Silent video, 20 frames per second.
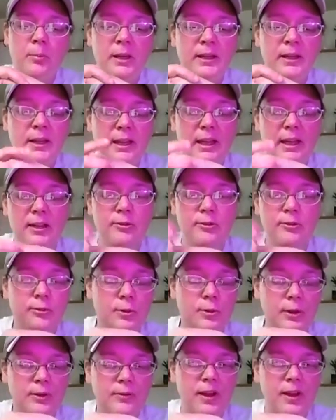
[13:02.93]
Again,
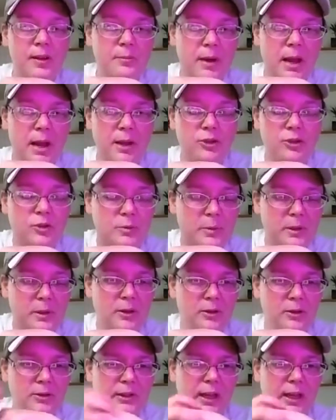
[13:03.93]
45 miles from
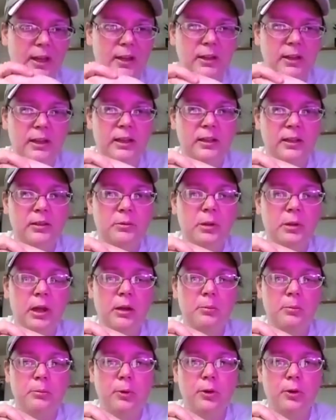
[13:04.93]
here, down in
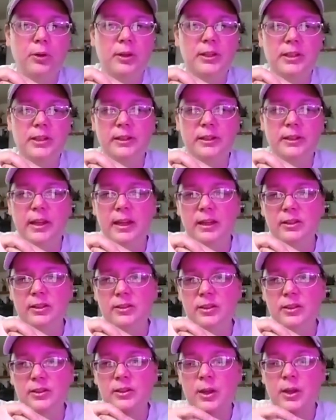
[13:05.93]
Burlington,
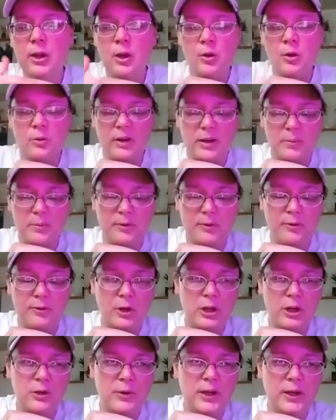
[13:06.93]
Kansas, right
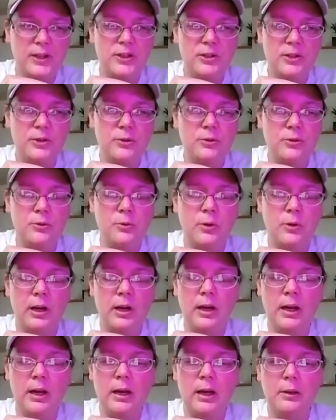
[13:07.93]
before you get to
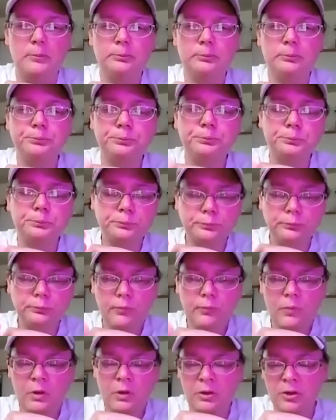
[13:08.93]

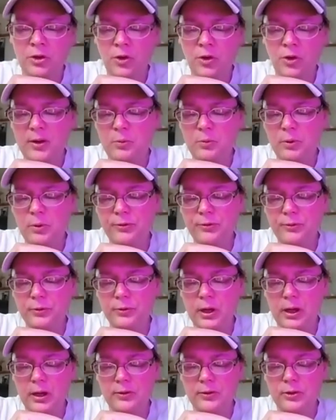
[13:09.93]
the Great Wolf
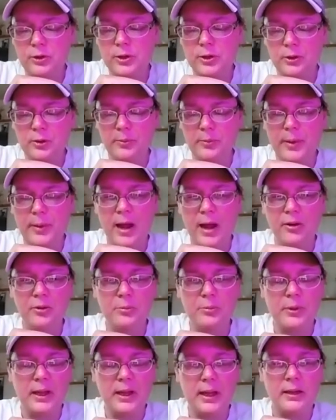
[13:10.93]
Nuclear
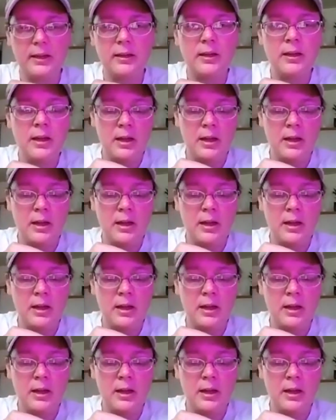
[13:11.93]
Power Plant,